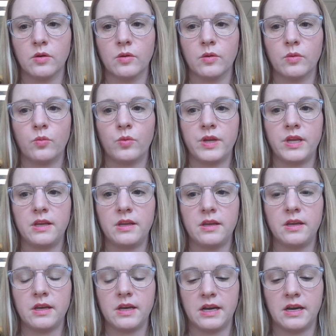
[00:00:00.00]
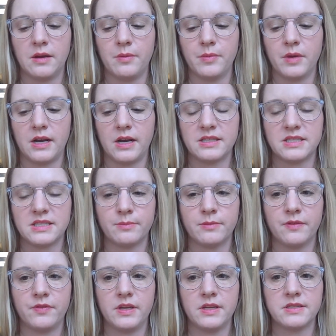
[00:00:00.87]
we um, got some of
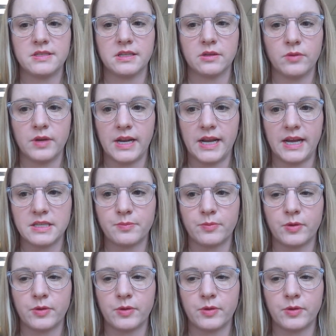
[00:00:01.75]
this liquid aspirin.